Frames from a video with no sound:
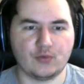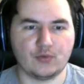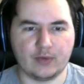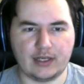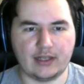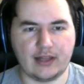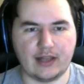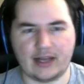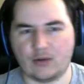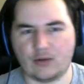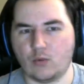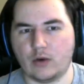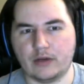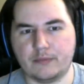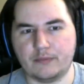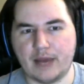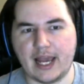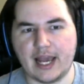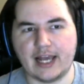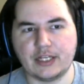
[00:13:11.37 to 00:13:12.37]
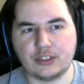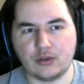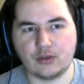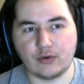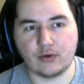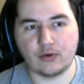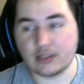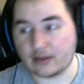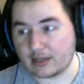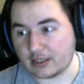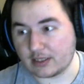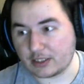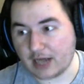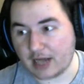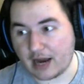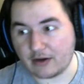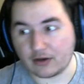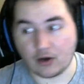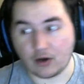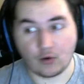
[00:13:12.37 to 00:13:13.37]
read like one page, you always look at the
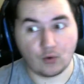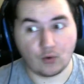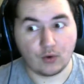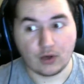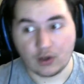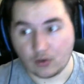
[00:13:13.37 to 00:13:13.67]
child and go,